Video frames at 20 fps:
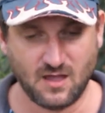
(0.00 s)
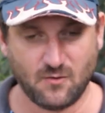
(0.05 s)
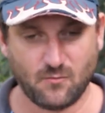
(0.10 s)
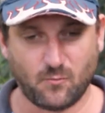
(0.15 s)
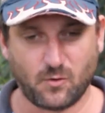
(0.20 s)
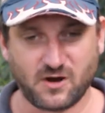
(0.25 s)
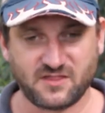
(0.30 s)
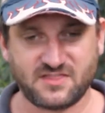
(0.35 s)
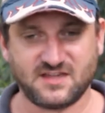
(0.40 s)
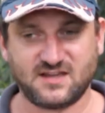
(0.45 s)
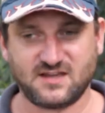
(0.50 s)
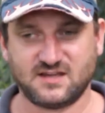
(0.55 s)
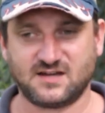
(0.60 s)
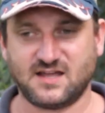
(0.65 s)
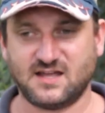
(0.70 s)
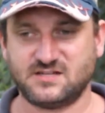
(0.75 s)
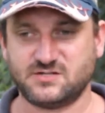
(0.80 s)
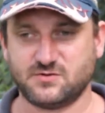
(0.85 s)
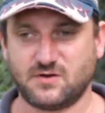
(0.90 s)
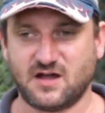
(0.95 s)
What I think you
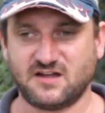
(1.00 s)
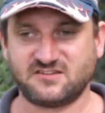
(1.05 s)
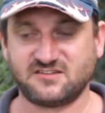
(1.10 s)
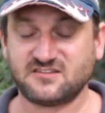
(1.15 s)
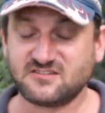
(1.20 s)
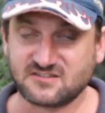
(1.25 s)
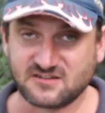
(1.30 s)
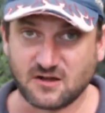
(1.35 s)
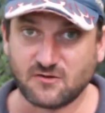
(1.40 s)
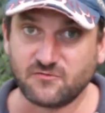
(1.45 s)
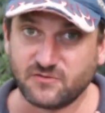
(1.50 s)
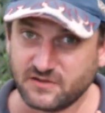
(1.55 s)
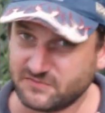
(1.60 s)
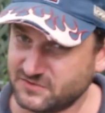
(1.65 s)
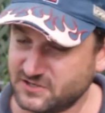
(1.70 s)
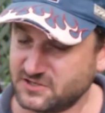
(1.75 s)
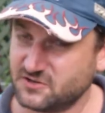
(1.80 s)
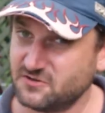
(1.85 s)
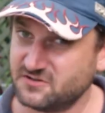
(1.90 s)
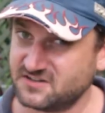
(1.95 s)
need to ask yourself,
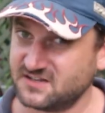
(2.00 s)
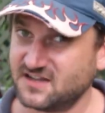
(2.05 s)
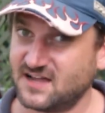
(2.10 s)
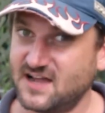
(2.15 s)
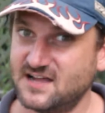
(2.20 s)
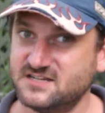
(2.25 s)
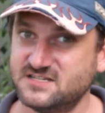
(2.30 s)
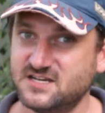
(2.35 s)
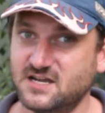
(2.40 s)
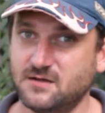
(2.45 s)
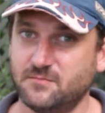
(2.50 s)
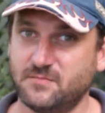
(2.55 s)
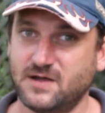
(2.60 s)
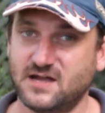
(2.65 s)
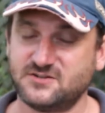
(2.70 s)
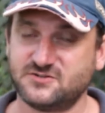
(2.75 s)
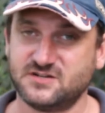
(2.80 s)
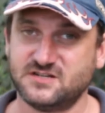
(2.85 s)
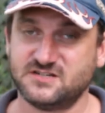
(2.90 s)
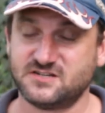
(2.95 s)
if you're using AGM
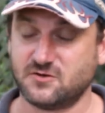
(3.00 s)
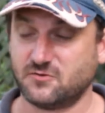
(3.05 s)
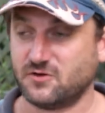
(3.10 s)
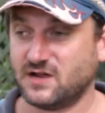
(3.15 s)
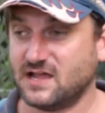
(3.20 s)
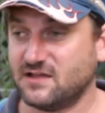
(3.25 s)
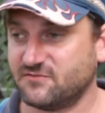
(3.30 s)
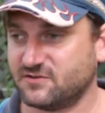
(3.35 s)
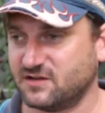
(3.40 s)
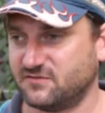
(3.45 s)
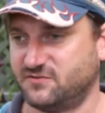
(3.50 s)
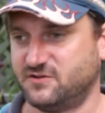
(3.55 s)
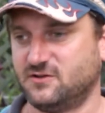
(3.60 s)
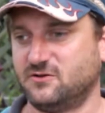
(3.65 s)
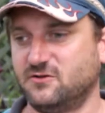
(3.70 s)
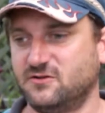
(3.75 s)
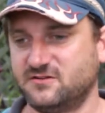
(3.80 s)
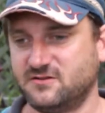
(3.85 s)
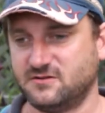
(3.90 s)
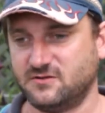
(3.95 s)
batteries or even if
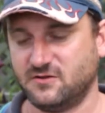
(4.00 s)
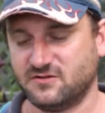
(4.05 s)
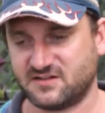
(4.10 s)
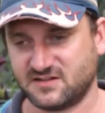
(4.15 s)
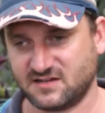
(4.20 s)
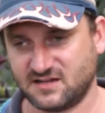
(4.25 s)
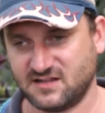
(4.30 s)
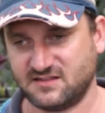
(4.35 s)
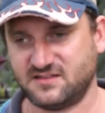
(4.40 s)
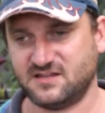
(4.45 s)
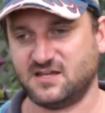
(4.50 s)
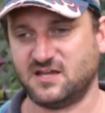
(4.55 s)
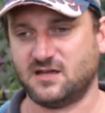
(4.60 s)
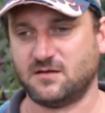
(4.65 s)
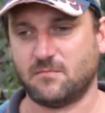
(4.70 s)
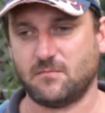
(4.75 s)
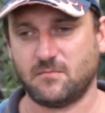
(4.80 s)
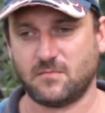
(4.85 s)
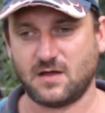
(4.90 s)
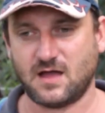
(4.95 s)
you're using
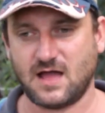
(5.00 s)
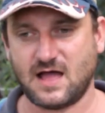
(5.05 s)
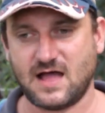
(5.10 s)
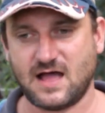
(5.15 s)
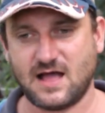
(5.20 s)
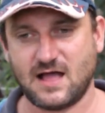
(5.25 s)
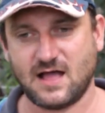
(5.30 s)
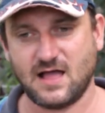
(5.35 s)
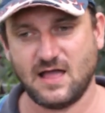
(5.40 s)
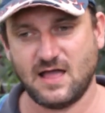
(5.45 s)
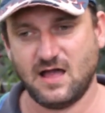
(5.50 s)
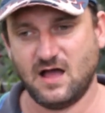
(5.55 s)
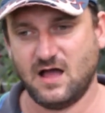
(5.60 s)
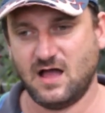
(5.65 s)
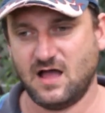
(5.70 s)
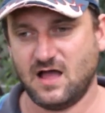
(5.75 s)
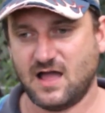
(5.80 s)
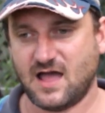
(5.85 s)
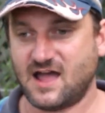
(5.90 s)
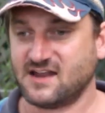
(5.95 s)
lithium uh,
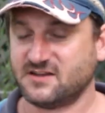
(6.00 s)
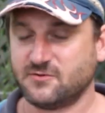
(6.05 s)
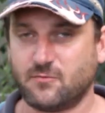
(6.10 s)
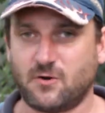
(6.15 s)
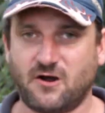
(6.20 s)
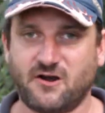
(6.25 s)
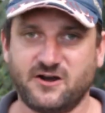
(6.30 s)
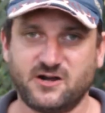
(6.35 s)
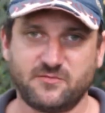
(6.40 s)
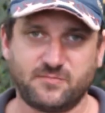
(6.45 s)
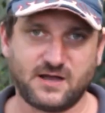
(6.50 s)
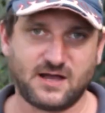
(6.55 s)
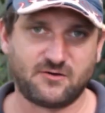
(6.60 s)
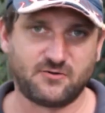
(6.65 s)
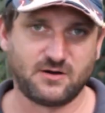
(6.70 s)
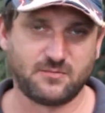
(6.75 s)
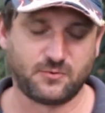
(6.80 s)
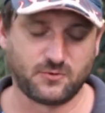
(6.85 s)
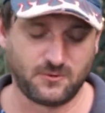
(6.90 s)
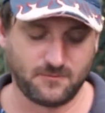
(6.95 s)
and you're worried about
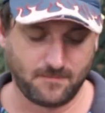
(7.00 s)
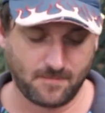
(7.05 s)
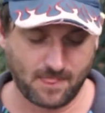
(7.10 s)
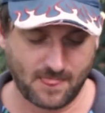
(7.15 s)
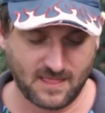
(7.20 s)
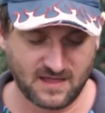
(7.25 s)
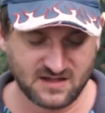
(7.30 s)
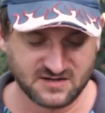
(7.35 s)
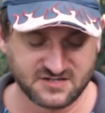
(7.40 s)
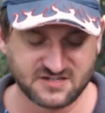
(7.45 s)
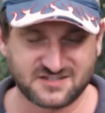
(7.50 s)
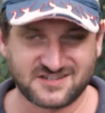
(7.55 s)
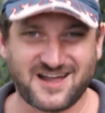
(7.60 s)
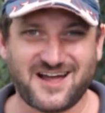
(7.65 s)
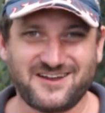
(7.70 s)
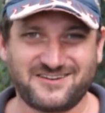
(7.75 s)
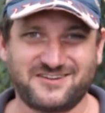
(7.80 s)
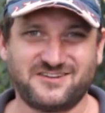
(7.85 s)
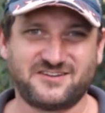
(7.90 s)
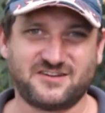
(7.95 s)
ripple, just
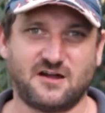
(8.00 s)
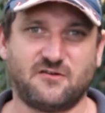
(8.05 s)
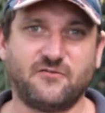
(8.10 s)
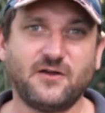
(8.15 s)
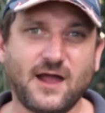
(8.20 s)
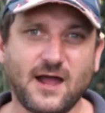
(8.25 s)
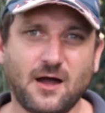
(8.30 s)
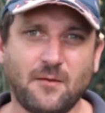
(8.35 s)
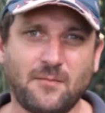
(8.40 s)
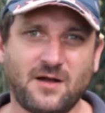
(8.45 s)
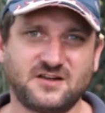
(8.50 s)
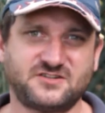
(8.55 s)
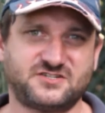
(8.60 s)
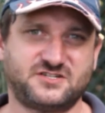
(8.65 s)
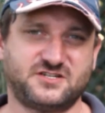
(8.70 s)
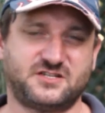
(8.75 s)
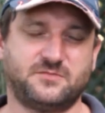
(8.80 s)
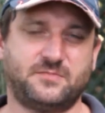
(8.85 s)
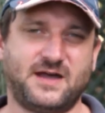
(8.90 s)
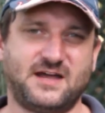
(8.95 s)
ask yourself how much
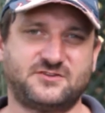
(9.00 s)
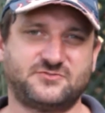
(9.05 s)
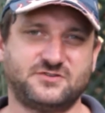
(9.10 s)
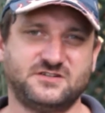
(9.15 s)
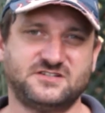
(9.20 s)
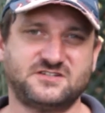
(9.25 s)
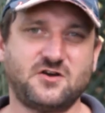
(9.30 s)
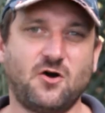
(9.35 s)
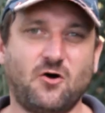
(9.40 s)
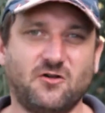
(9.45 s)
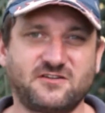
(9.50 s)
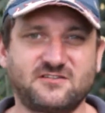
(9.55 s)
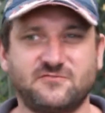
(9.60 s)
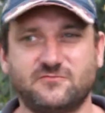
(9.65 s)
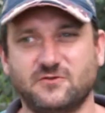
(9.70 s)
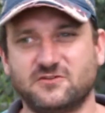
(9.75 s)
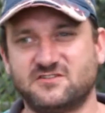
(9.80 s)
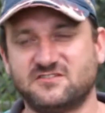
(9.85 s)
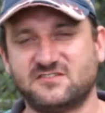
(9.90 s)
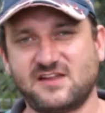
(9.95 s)
do the batteries cost
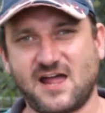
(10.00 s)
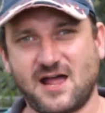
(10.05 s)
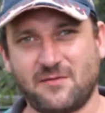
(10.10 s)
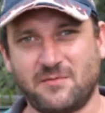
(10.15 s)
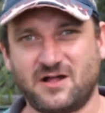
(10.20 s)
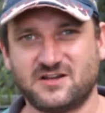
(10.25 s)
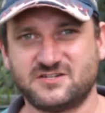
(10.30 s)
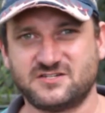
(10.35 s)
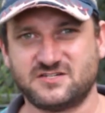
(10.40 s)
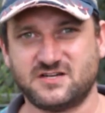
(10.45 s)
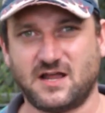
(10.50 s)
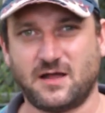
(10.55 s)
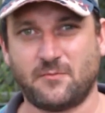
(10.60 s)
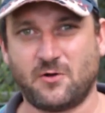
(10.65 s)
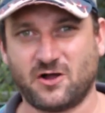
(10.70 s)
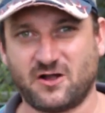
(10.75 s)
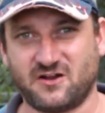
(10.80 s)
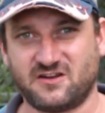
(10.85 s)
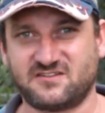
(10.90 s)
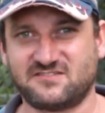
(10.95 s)
versus how much am
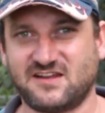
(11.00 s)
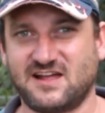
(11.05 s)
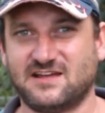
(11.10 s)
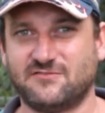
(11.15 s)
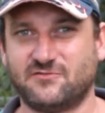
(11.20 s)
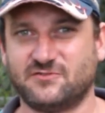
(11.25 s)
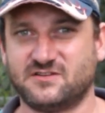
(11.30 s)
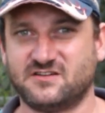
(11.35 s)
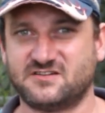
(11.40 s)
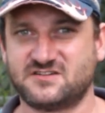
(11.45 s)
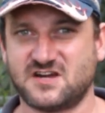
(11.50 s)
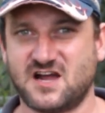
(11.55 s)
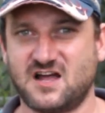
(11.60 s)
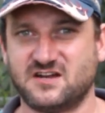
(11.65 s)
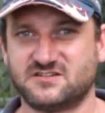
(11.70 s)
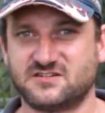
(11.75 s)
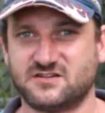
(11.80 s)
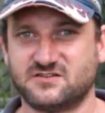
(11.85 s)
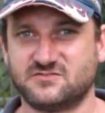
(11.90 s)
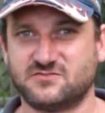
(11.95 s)
I going to save on this
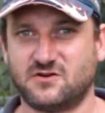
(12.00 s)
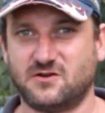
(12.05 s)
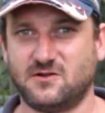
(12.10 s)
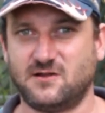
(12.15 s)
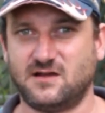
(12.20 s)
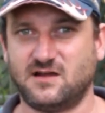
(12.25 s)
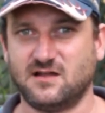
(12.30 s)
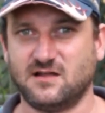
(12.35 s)
charge controller.